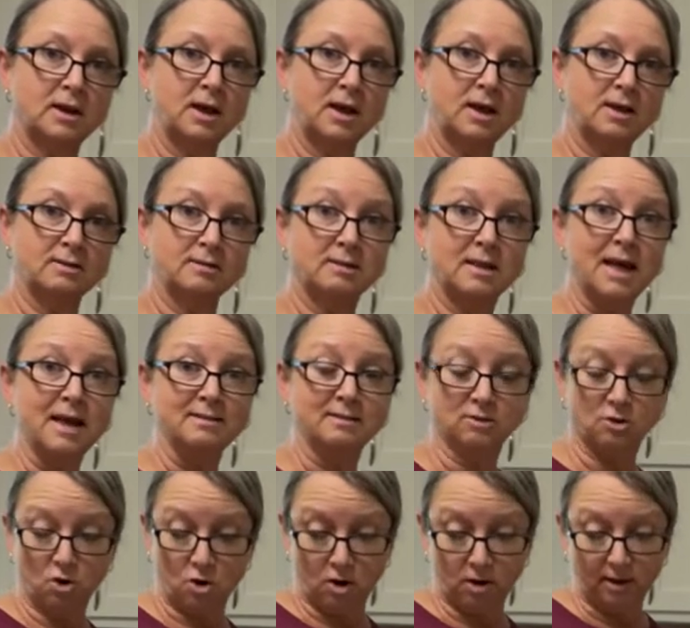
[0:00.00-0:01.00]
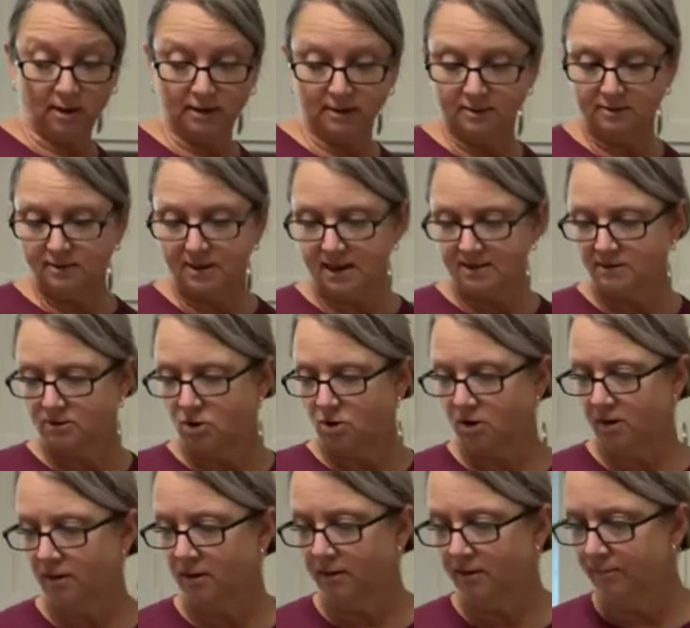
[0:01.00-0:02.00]
and sliced garlic.
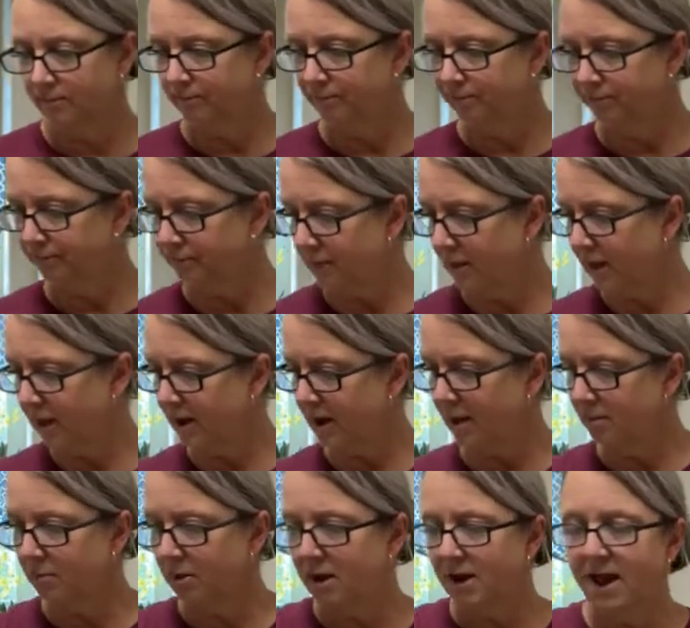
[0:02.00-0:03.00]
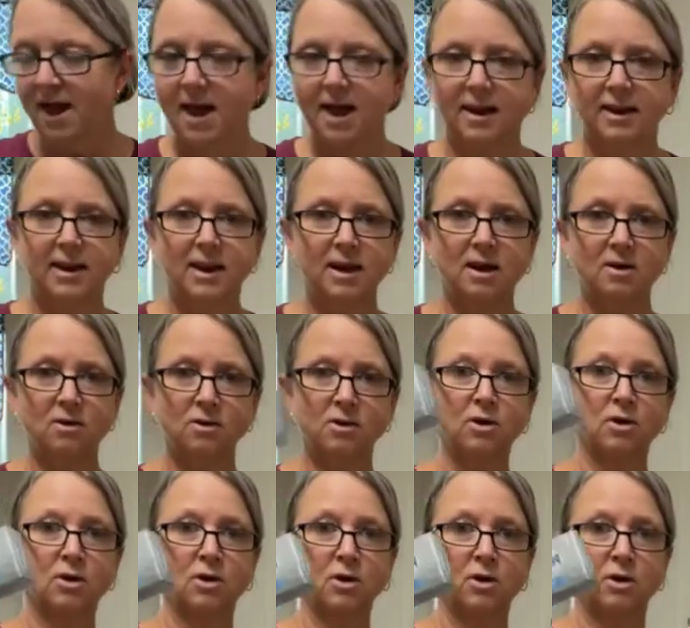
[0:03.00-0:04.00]
And I'm gonna add now
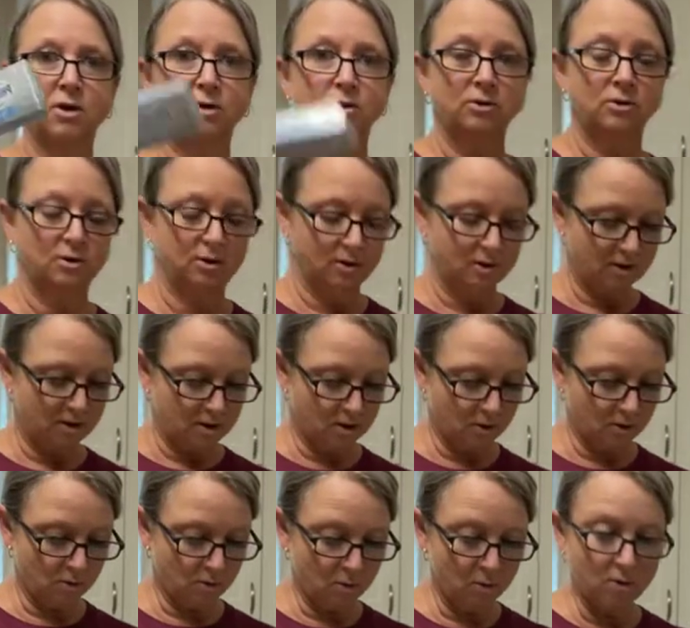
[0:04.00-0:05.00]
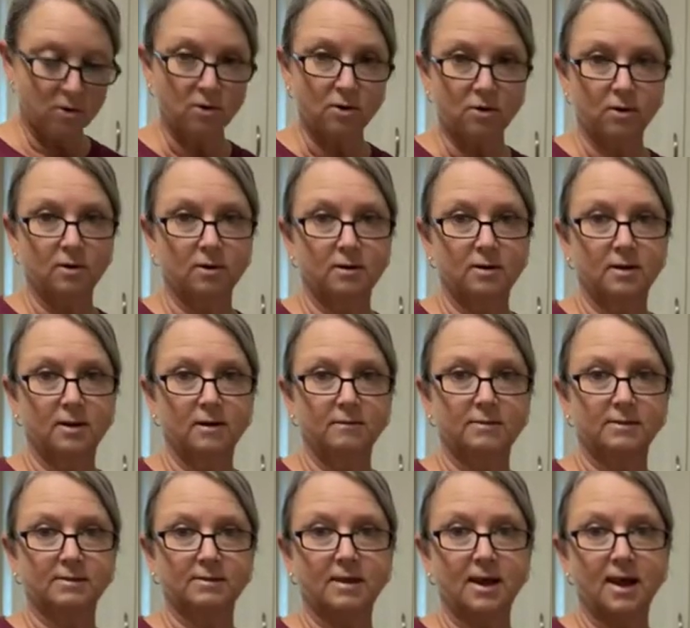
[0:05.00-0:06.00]
1/4 of
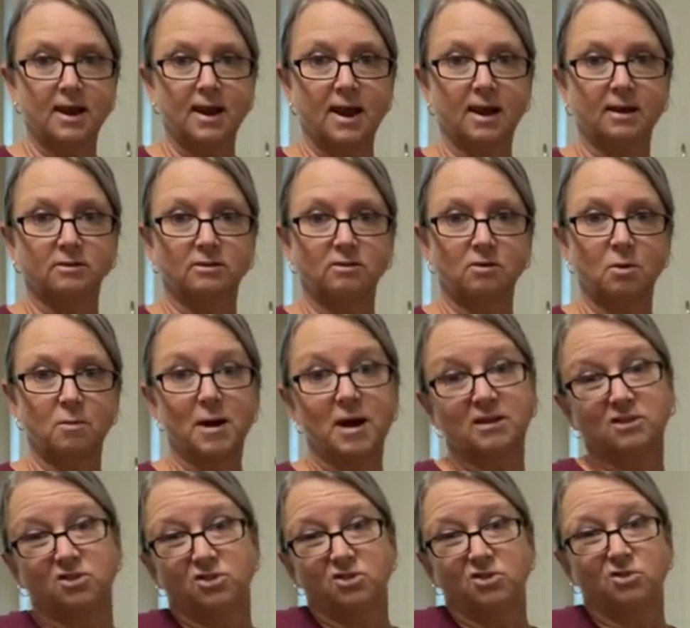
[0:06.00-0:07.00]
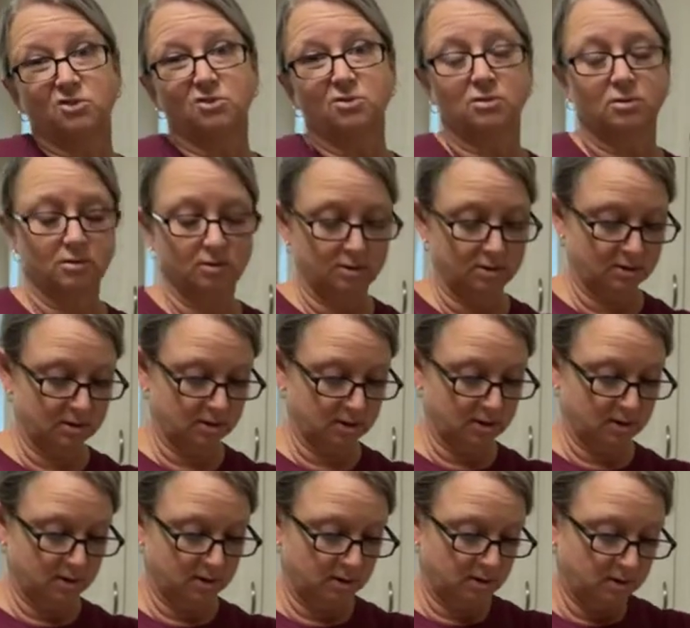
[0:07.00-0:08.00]
this 8 ounce, so about 2
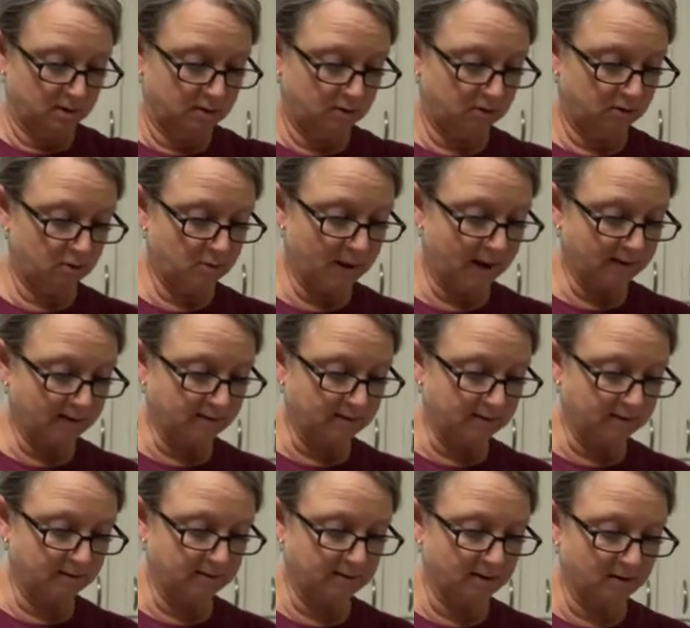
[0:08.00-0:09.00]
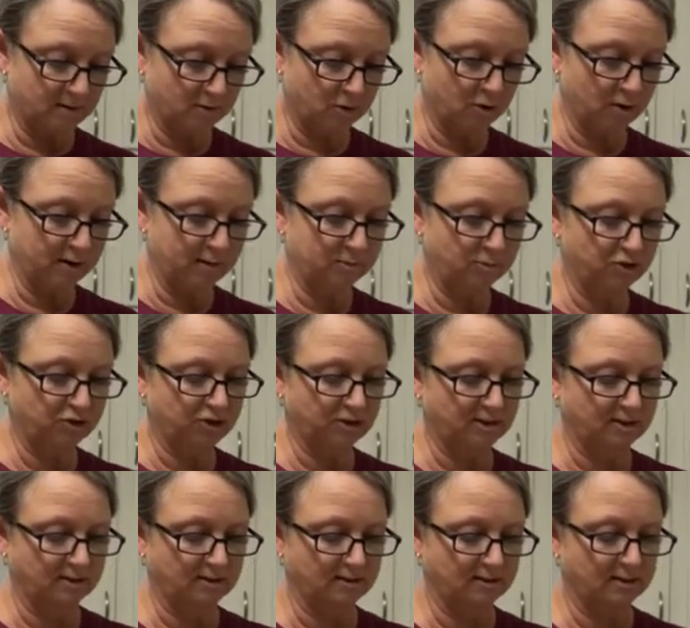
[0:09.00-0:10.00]
ounces of cream
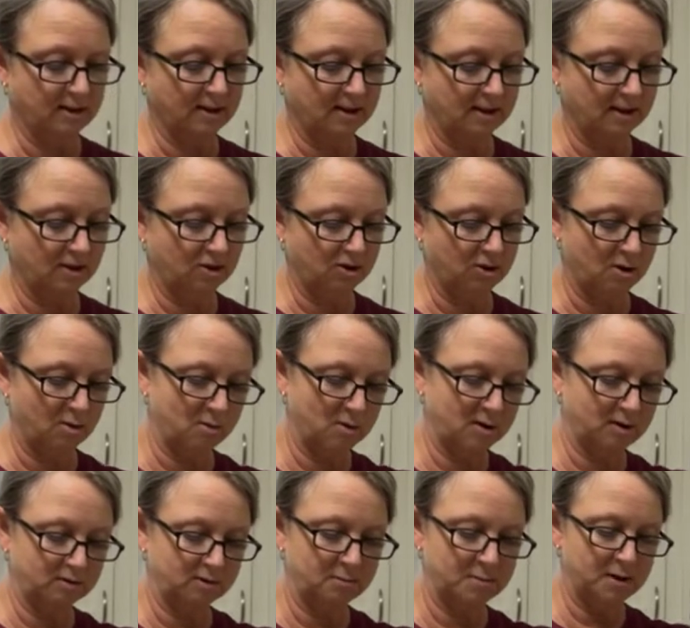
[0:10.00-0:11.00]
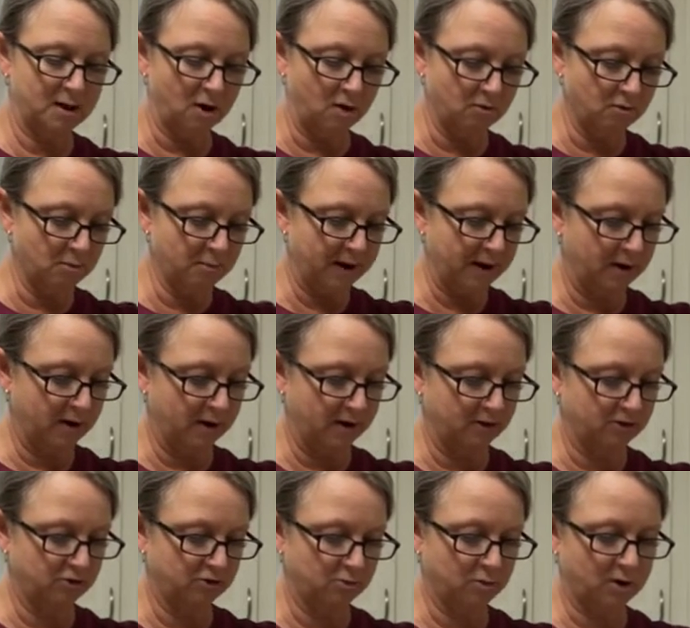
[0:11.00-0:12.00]
cheese. Again, you don't want it to be overbearing,
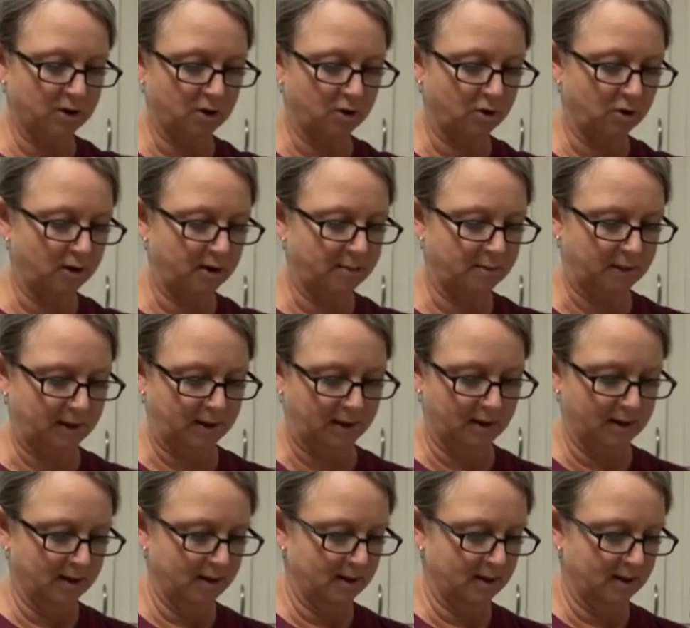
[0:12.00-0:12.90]
you just want it creamy.